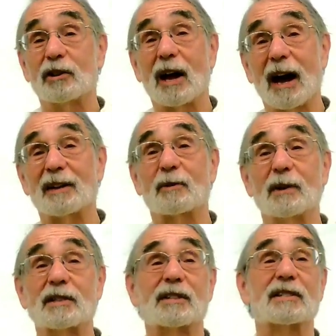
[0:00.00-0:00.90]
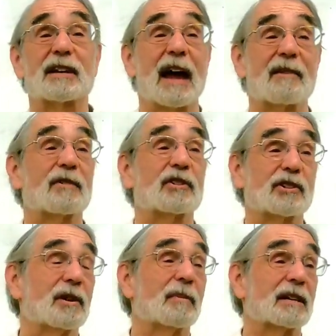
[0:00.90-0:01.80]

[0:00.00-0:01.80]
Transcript: 9 quizzes, average them,